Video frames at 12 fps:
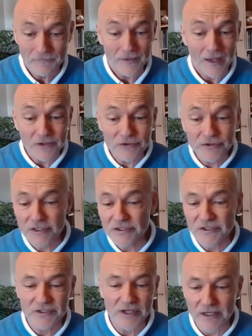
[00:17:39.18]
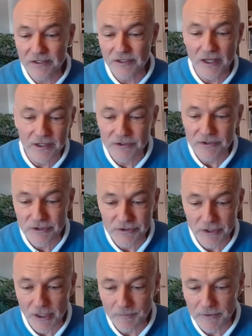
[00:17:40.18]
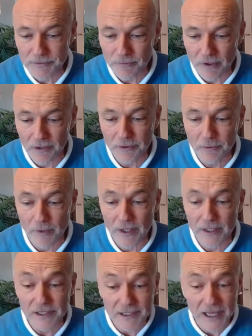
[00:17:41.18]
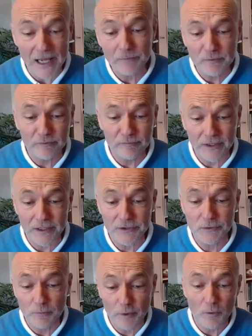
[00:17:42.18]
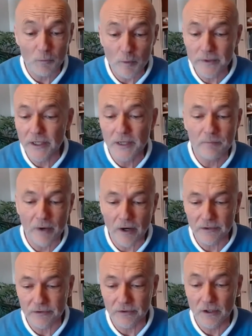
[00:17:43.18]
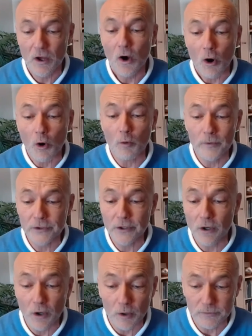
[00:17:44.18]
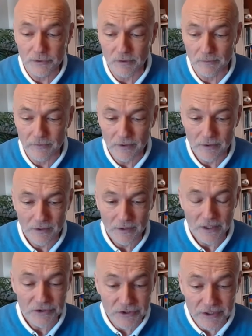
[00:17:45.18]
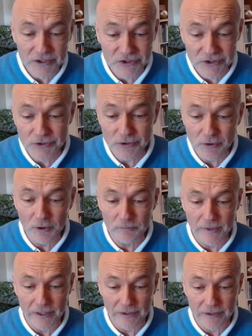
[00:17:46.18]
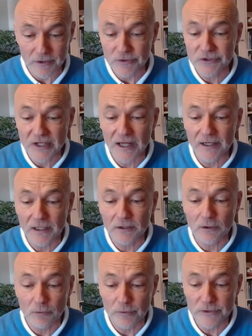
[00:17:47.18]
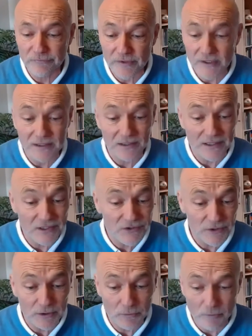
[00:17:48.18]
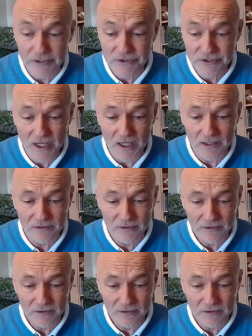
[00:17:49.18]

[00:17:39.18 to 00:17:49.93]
As Jesus and his disciples were on their way, he came to a village where a woman named Martha opened her home to him. She had a sister called Mary who sat at the Lord's feet listening to what he said.